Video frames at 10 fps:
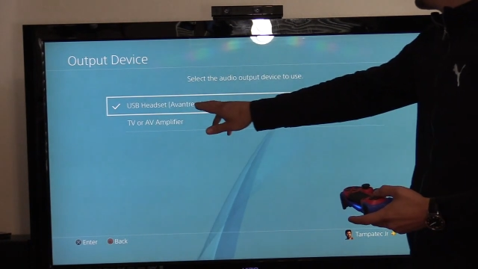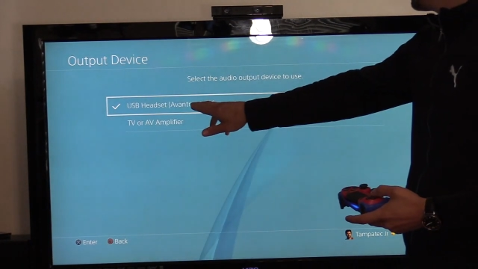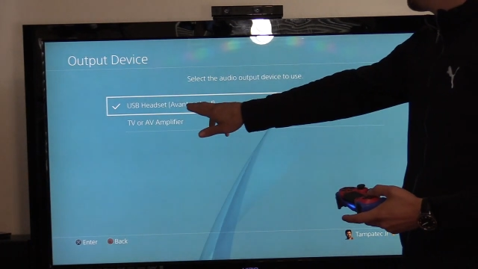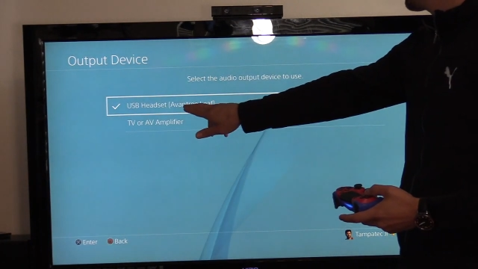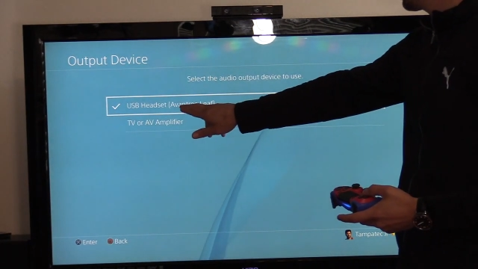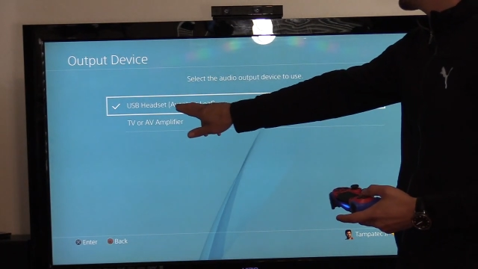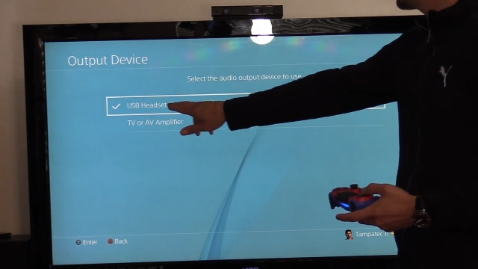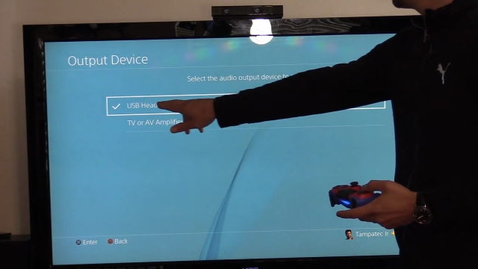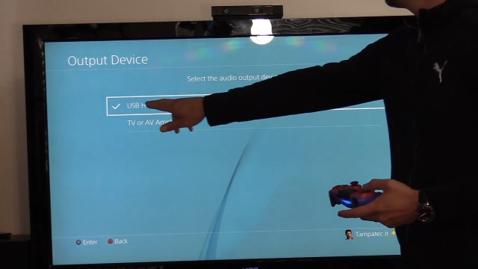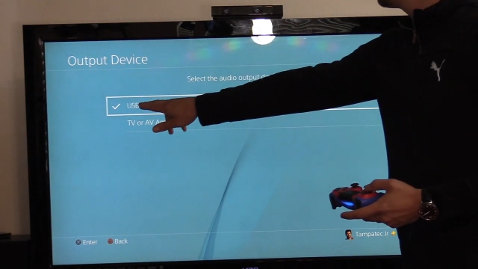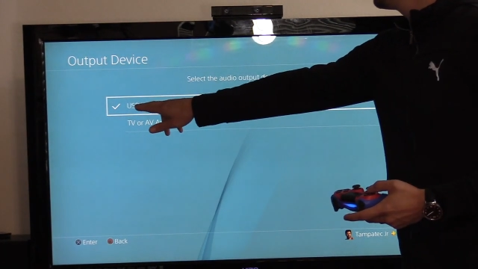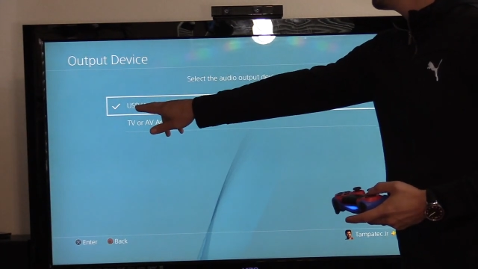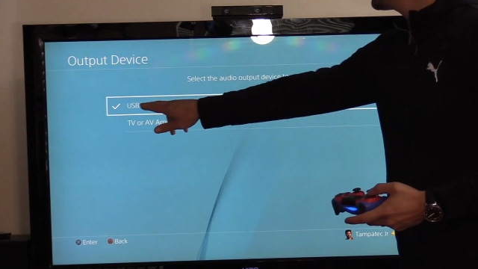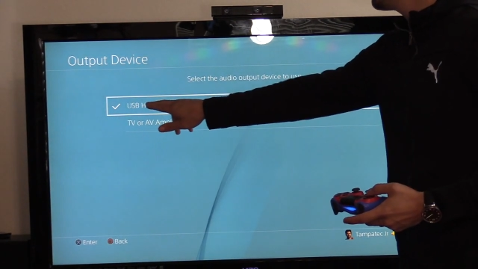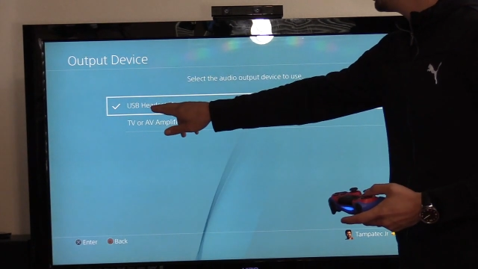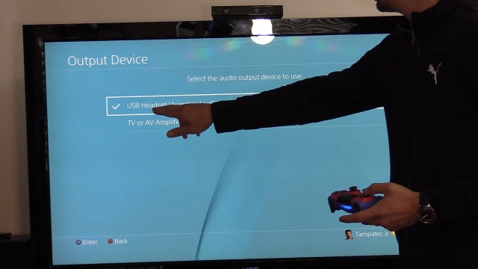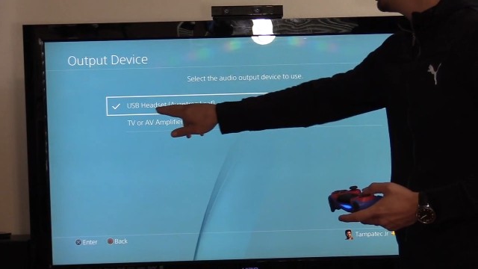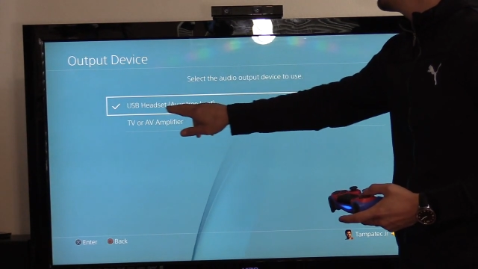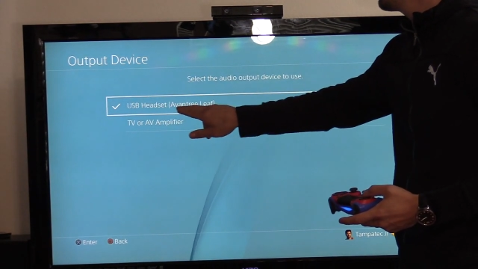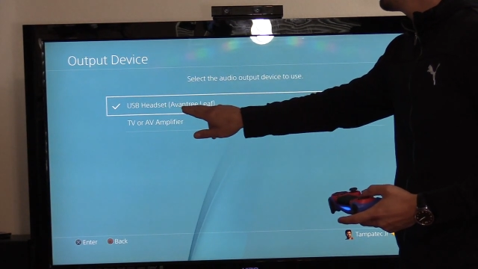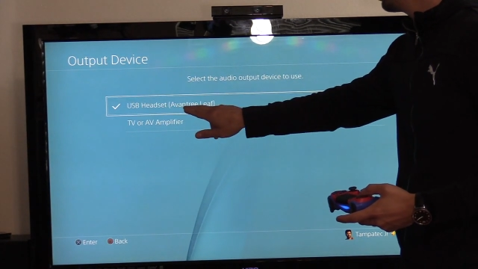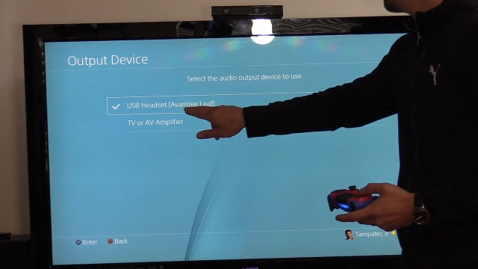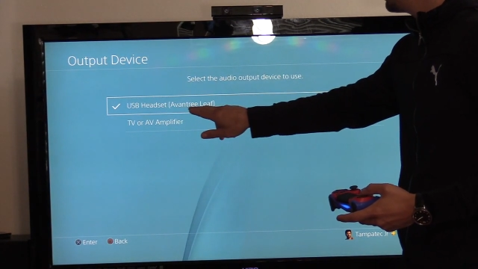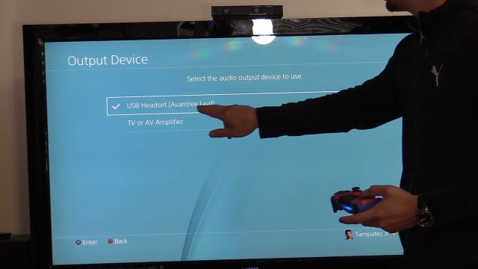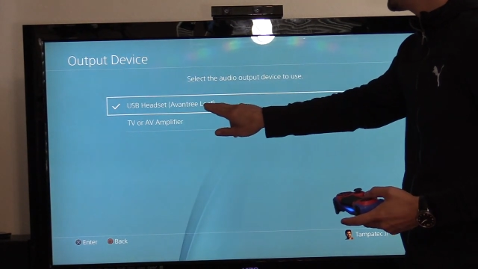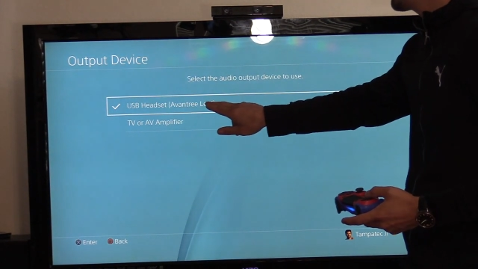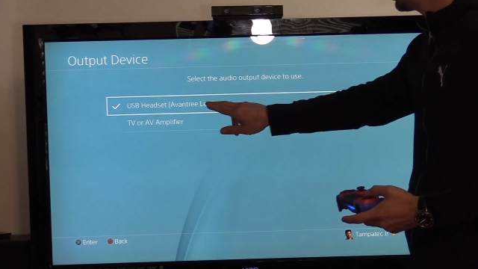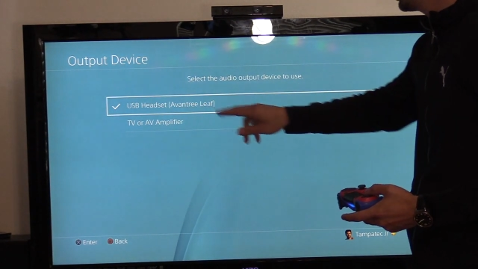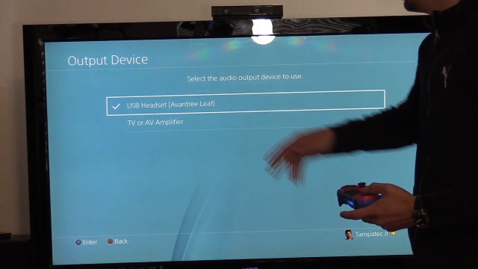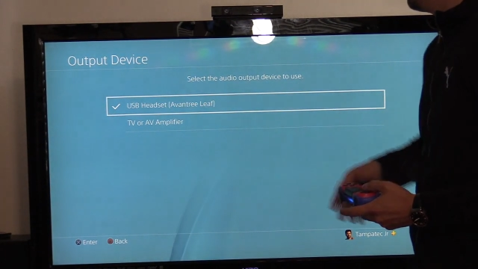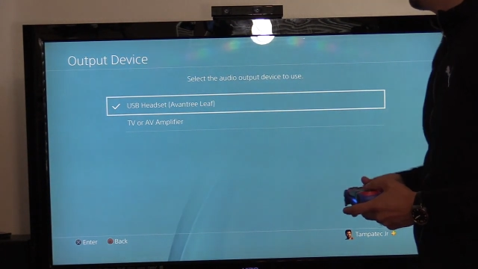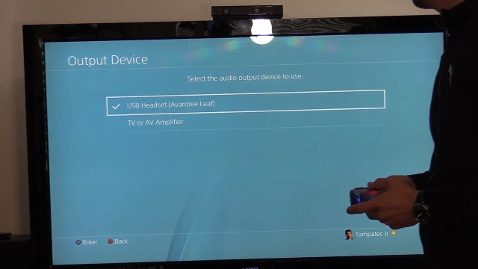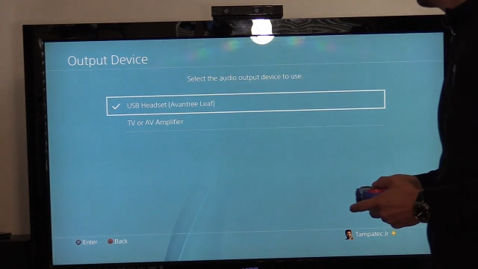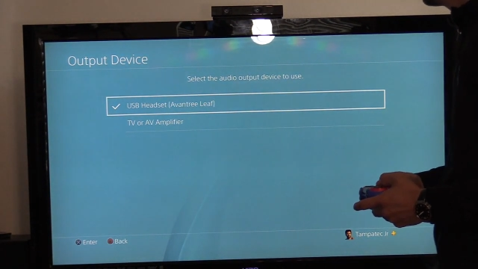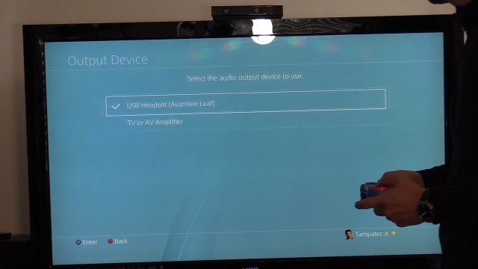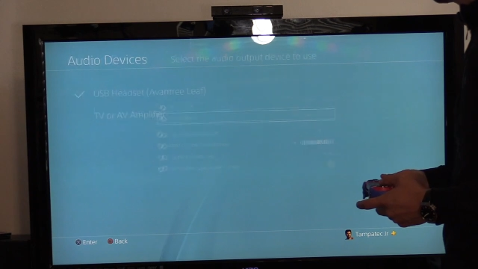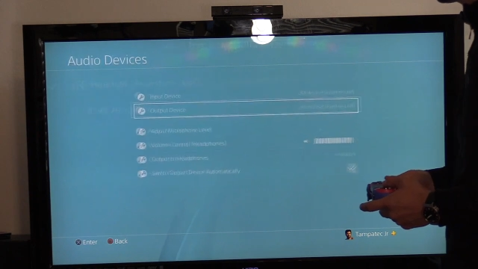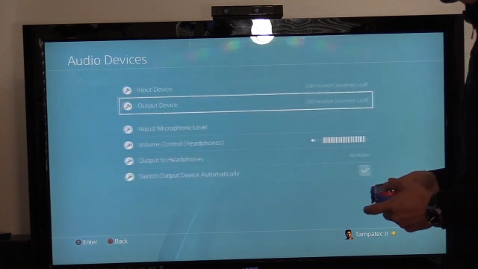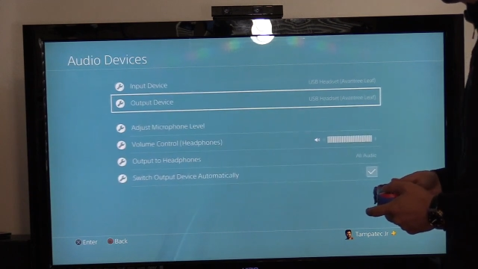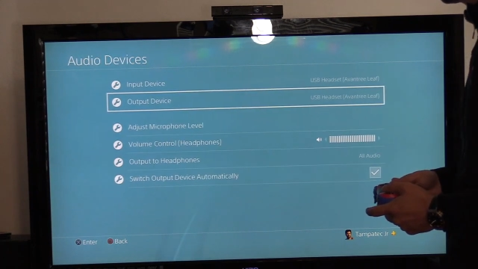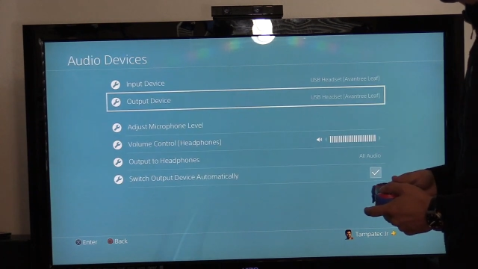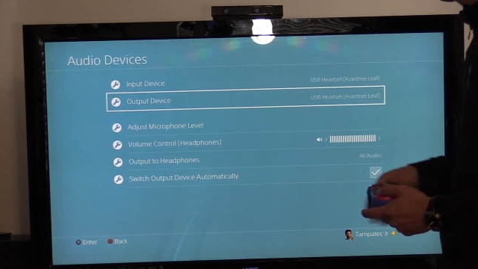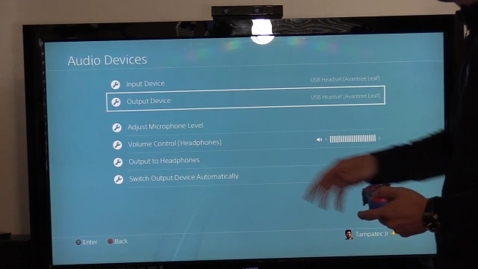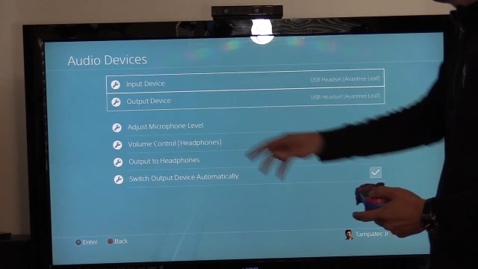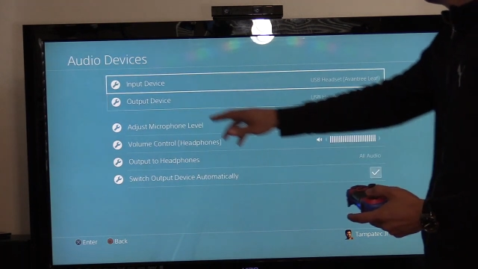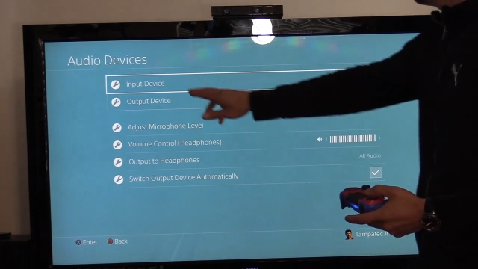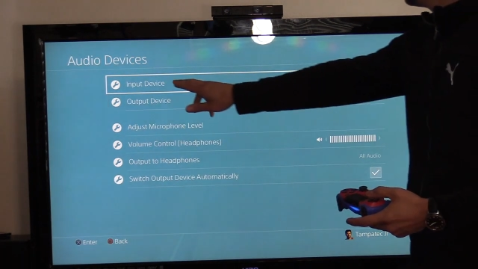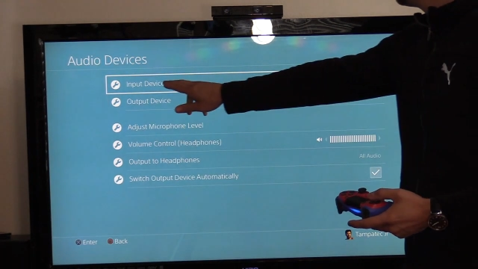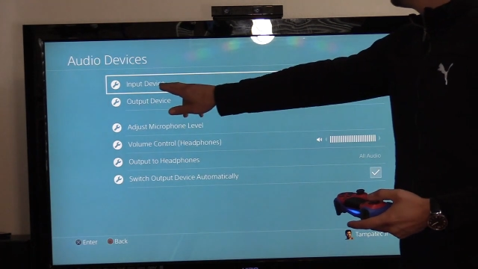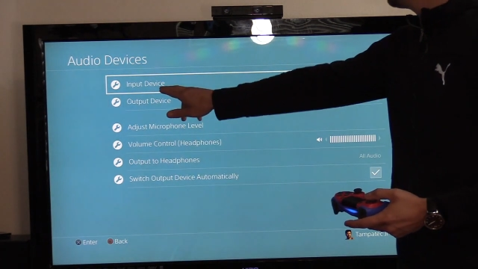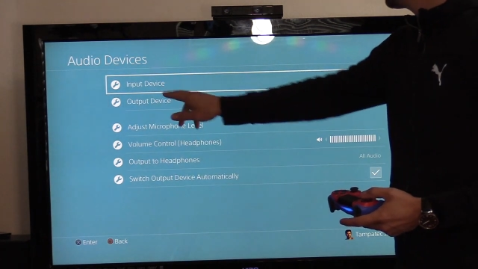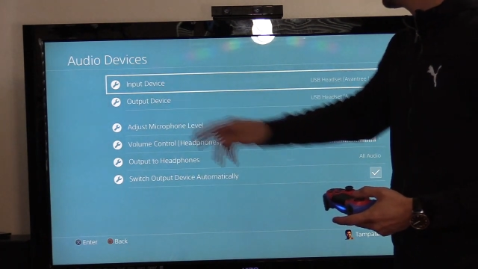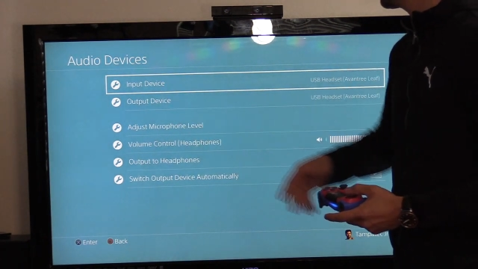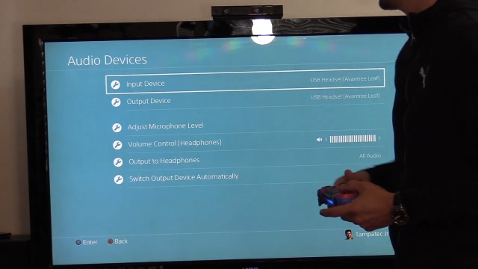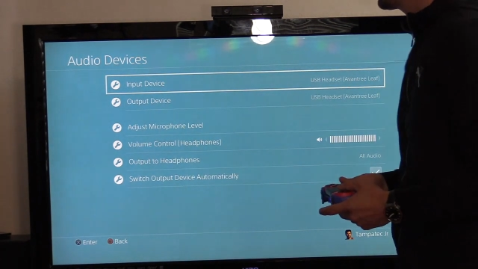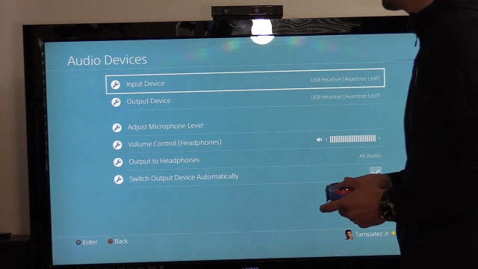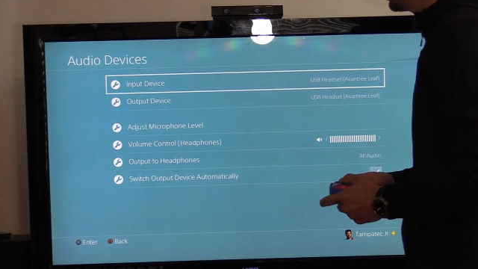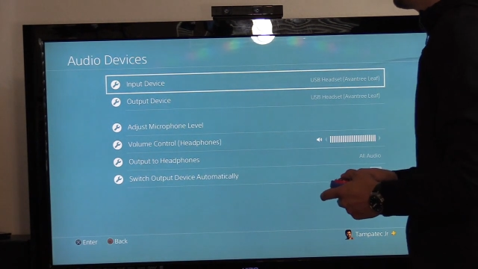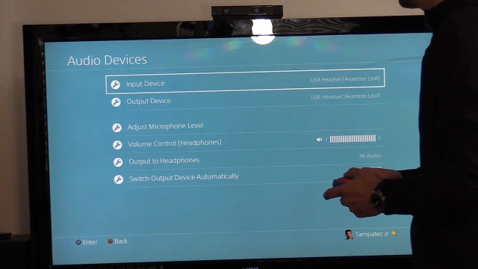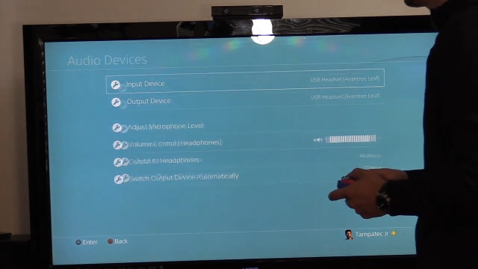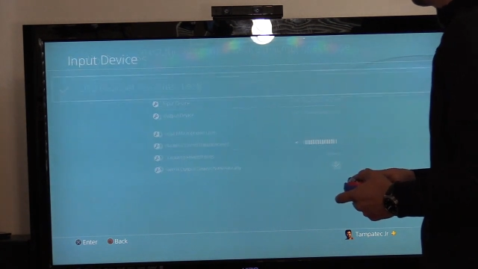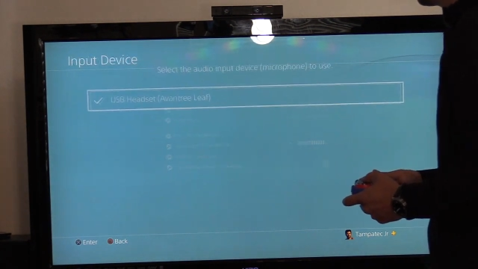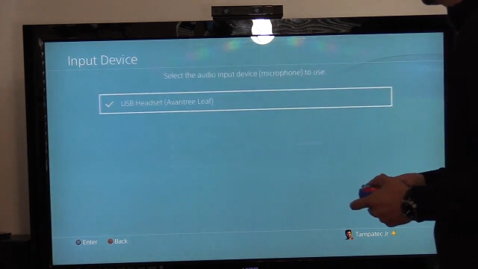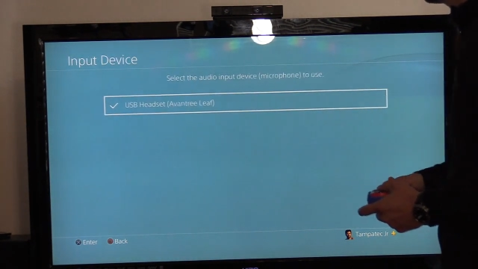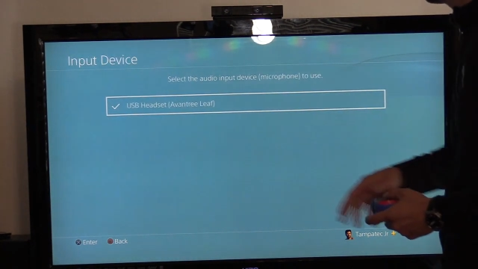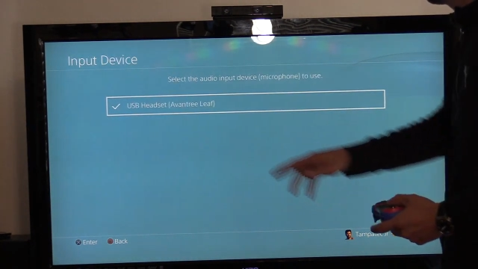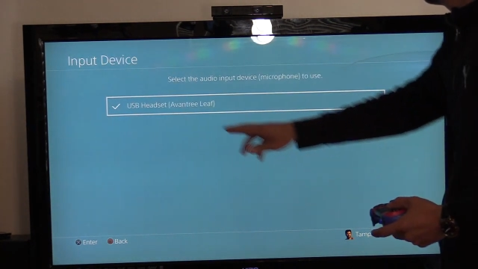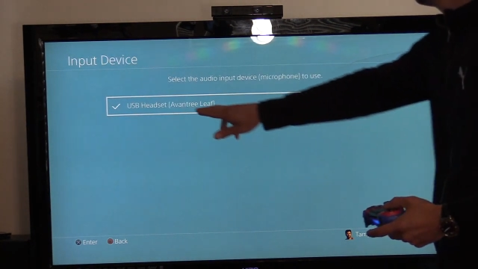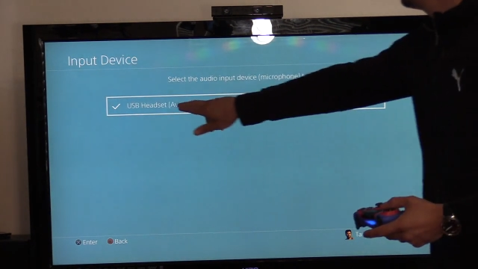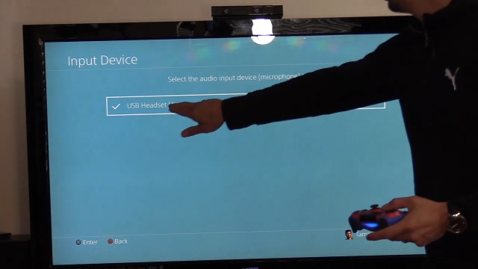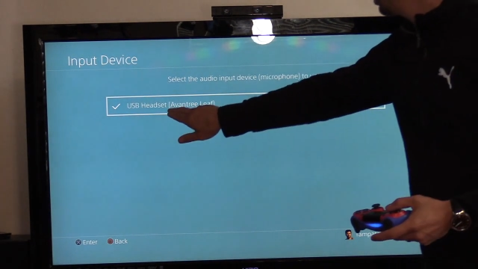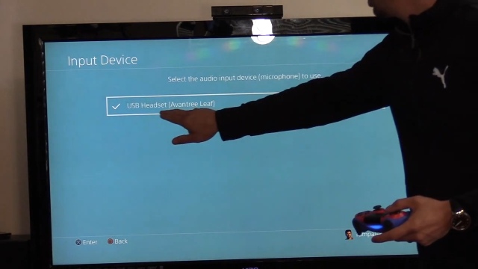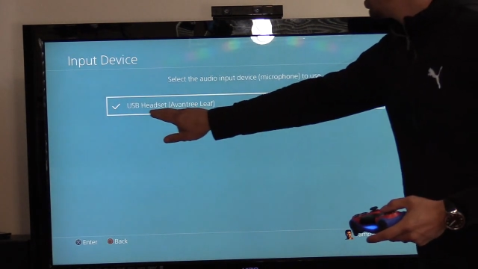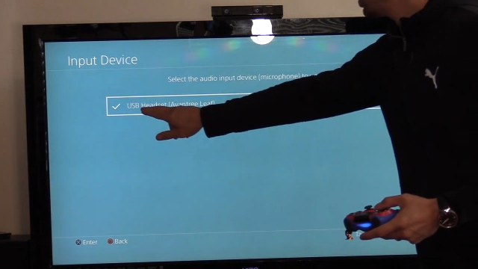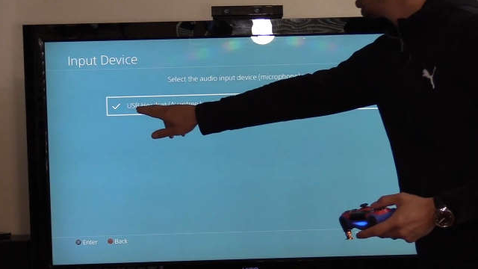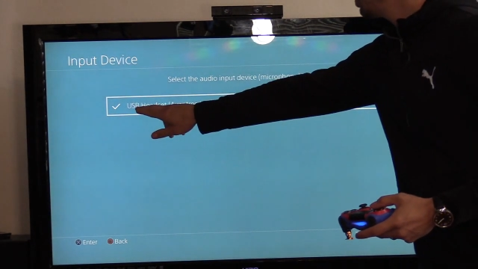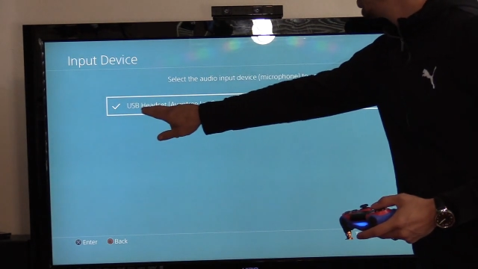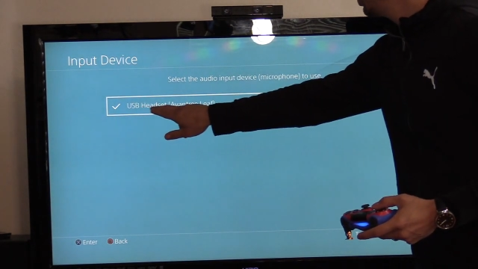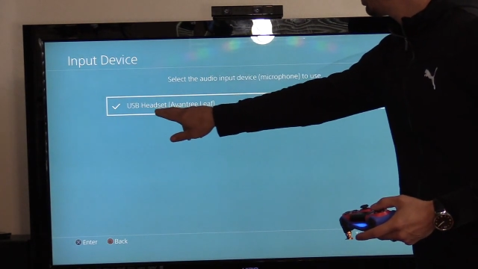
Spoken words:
Nobody's mouth can be seen.